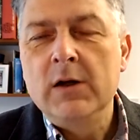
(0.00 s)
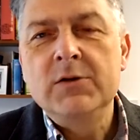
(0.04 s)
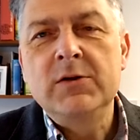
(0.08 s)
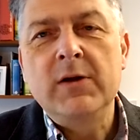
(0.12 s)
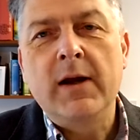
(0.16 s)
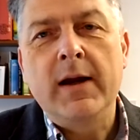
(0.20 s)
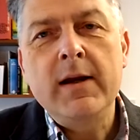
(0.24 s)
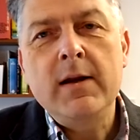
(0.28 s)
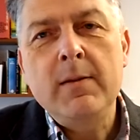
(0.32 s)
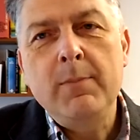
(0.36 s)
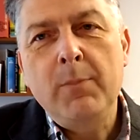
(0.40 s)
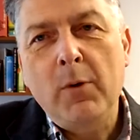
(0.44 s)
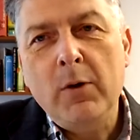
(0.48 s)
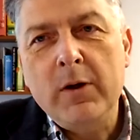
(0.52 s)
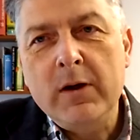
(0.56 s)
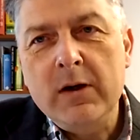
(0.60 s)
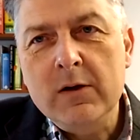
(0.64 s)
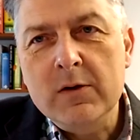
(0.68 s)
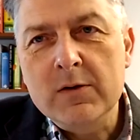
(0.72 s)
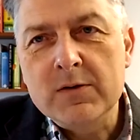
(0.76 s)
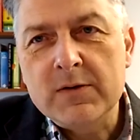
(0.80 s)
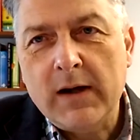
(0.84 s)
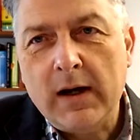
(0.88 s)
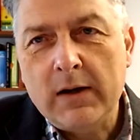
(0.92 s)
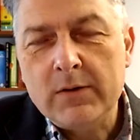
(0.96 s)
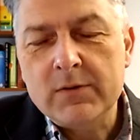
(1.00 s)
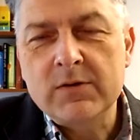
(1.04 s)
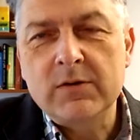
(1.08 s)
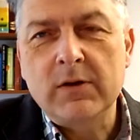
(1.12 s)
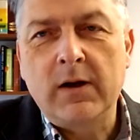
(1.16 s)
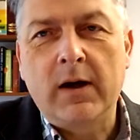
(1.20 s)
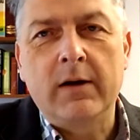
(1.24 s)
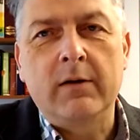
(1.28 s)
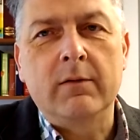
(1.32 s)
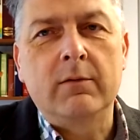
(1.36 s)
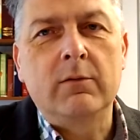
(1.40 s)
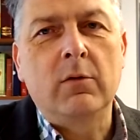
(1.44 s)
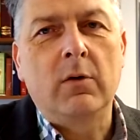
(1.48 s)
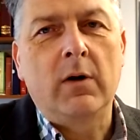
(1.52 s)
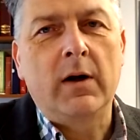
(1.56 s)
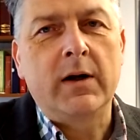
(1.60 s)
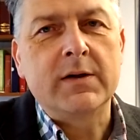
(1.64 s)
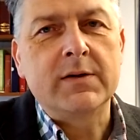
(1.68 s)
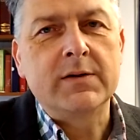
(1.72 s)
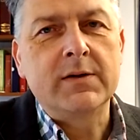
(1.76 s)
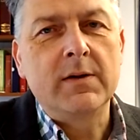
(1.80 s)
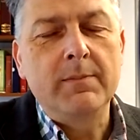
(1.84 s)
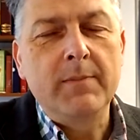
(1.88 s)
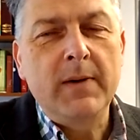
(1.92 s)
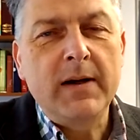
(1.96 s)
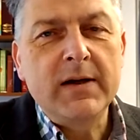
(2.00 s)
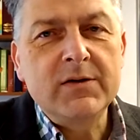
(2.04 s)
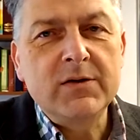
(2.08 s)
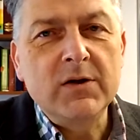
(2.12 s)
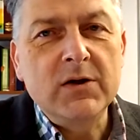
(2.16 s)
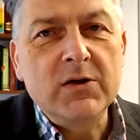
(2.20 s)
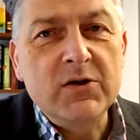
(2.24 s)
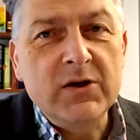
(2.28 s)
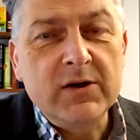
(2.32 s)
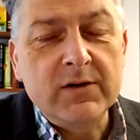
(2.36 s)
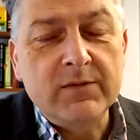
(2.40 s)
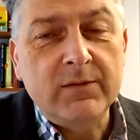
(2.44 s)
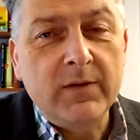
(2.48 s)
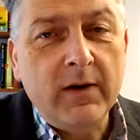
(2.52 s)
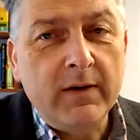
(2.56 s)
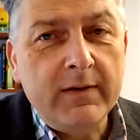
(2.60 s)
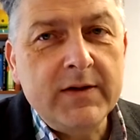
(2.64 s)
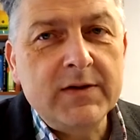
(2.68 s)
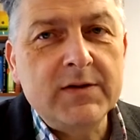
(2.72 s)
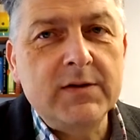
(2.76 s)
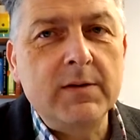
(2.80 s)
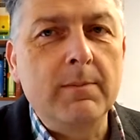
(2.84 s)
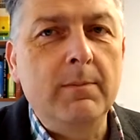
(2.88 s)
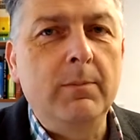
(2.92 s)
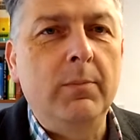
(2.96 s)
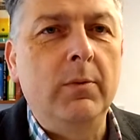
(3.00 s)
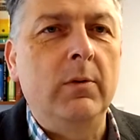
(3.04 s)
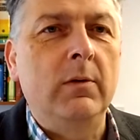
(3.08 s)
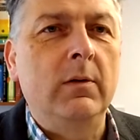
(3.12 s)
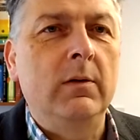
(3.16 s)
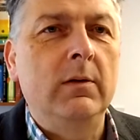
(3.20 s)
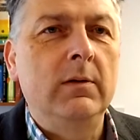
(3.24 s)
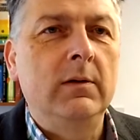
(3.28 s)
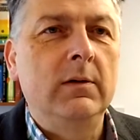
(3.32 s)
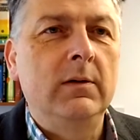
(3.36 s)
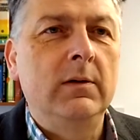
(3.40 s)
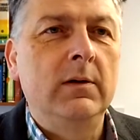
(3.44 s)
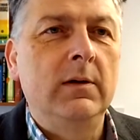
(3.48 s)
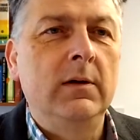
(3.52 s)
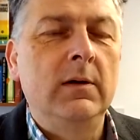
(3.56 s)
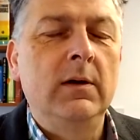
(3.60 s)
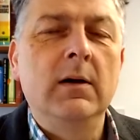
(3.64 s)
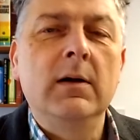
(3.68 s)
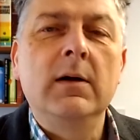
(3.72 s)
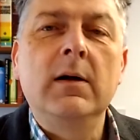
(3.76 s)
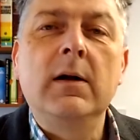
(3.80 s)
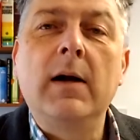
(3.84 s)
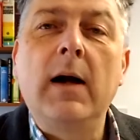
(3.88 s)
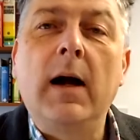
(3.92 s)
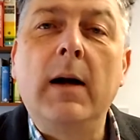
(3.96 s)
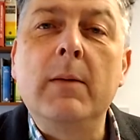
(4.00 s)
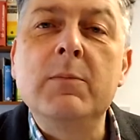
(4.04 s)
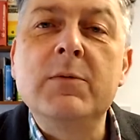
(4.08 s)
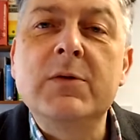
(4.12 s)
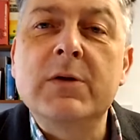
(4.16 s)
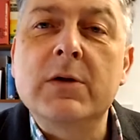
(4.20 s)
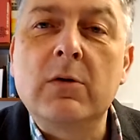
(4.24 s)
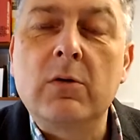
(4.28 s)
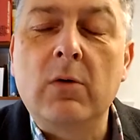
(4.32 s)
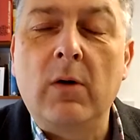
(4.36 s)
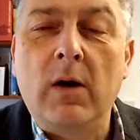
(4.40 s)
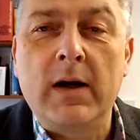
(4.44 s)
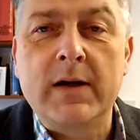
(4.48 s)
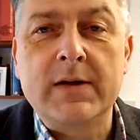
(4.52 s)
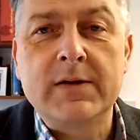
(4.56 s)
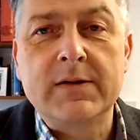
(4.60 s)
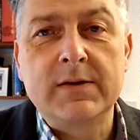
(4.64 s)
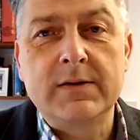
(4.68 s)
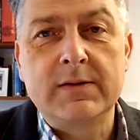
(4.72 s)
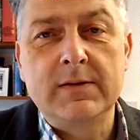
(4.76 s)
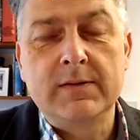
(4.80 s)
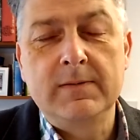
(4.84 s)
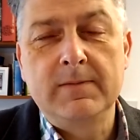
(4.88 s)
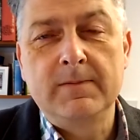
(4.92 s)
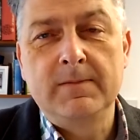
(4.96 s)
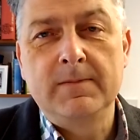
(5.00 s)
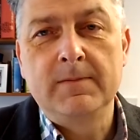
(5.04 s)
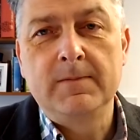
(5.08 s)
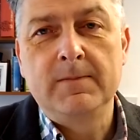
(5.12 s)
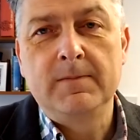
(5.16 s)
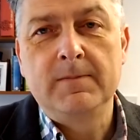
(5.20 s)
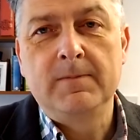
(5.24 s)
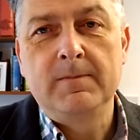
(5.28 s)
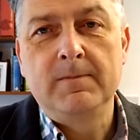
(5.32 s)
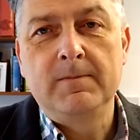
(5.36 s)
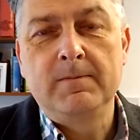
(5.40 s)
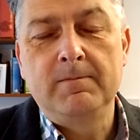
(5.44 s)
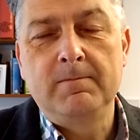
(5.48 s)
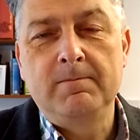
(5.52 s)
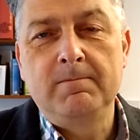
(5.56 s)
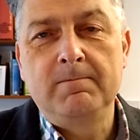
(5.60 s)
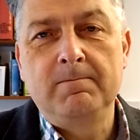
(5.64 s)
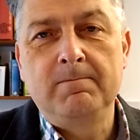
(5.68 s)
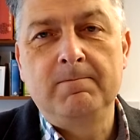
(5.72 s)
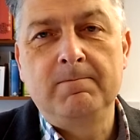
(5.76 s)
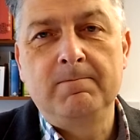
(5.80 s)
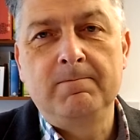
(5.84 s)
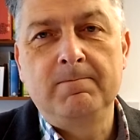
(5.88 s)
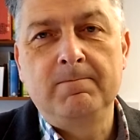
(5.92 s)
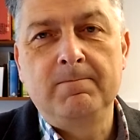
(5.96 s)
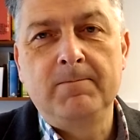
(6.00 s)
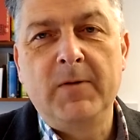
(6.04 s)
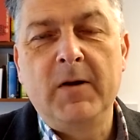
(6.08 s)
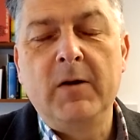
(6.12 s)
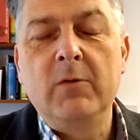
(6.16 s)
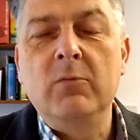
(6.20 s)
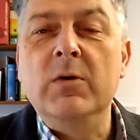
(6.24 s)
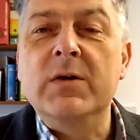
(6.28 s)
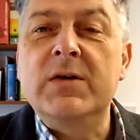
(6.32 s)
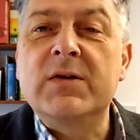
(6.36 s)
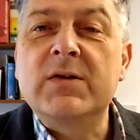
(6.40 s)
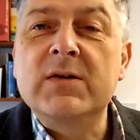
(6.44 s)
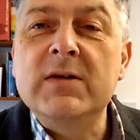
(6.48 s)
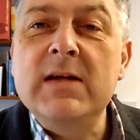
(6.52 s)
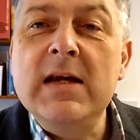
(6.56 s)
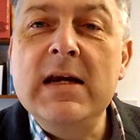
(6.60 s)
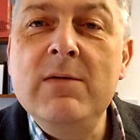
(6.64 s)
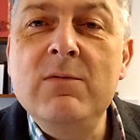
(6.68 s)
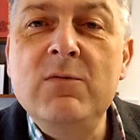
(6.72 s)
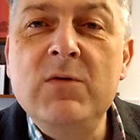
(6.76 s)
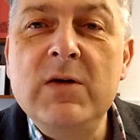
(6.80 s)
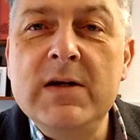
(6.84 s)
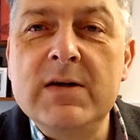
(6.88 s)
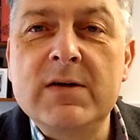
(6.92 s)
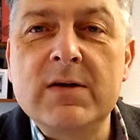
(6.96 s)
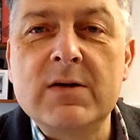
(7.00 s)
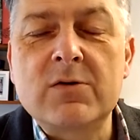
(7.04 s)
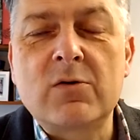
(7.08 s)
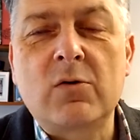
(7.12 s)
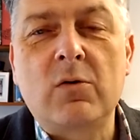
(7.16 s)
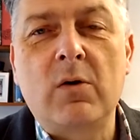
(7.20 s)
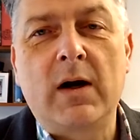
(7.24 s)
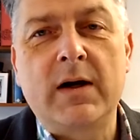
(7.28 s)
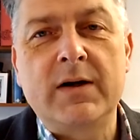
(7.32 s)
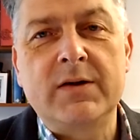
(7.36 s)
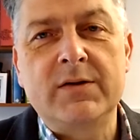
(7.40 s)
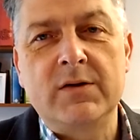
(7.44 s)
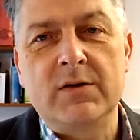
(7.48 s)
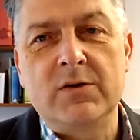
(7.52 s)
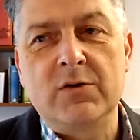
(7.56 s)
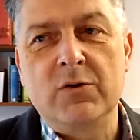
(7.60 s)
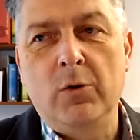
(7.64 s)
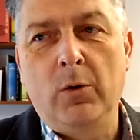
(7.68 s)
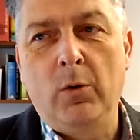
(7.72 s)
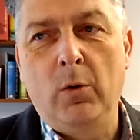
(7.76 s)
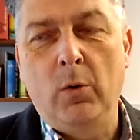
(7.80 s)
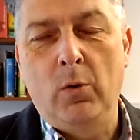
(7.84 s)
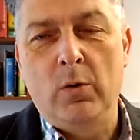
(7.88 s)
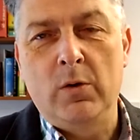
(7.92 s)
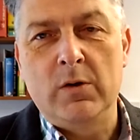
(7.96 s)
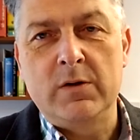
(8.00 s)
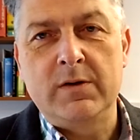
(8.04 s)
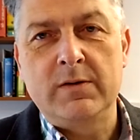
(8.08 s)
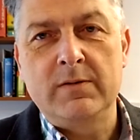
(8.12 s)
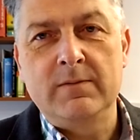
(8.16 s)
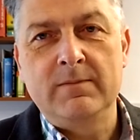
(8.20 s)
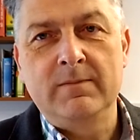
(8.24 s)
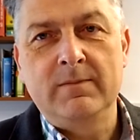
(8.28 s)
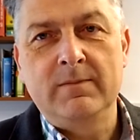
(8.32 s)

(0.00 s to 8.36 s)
to anybody who's outside of Christ, the message is very simple. Come to Christ. Receive Jesus Christ as your Lord.